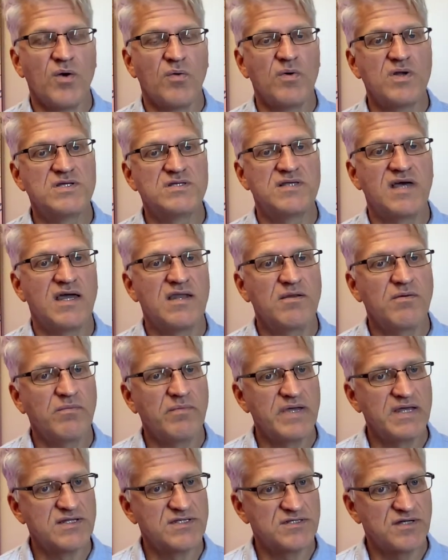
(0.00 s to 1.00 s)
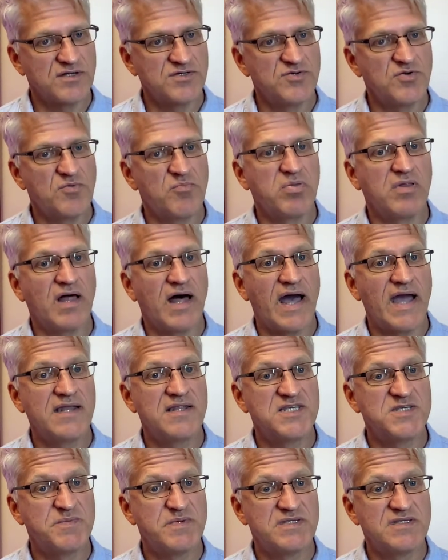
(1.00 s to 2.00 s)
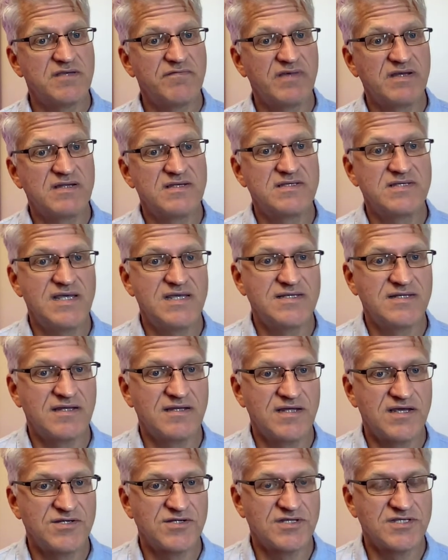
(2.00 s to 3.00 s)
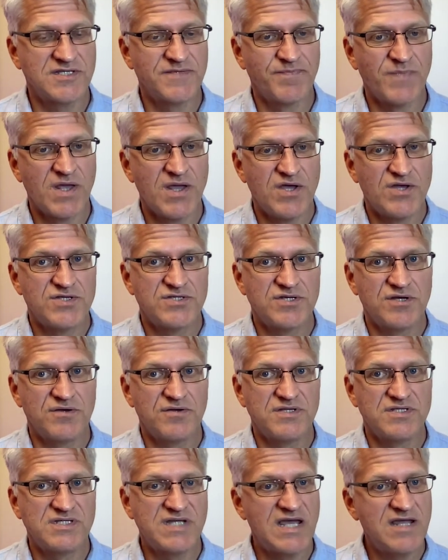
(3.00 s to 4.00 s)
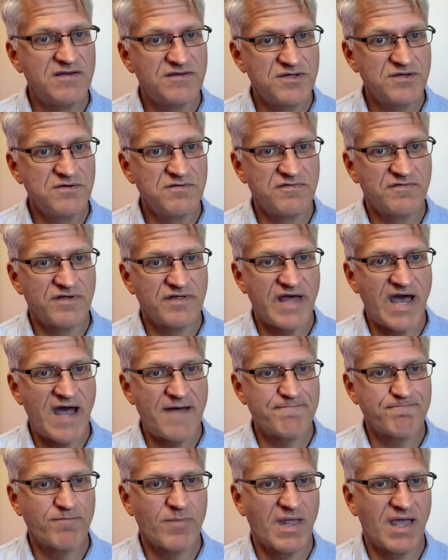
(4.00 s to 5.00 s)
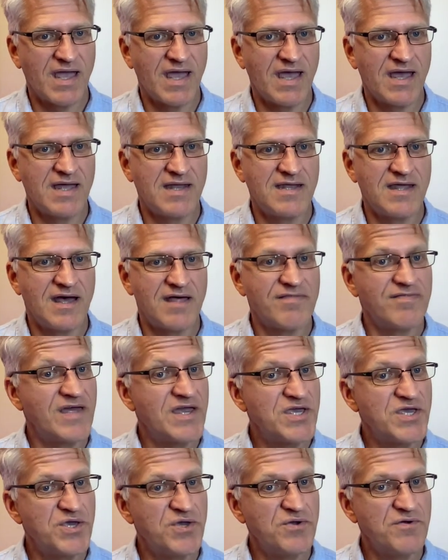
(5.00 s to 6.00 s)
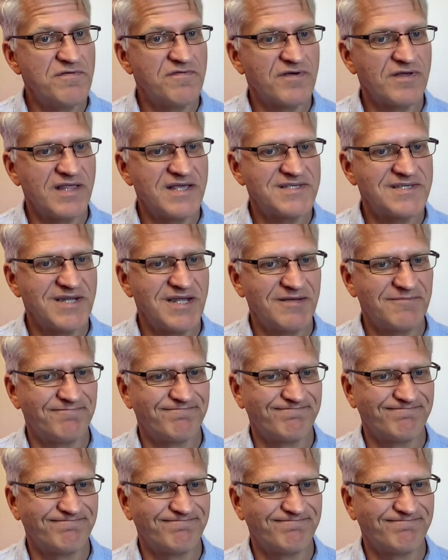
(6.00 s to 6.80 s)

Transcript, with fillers: which then we can start to apply to specific disease conditions. So stay tuned for that, and thank you for listening.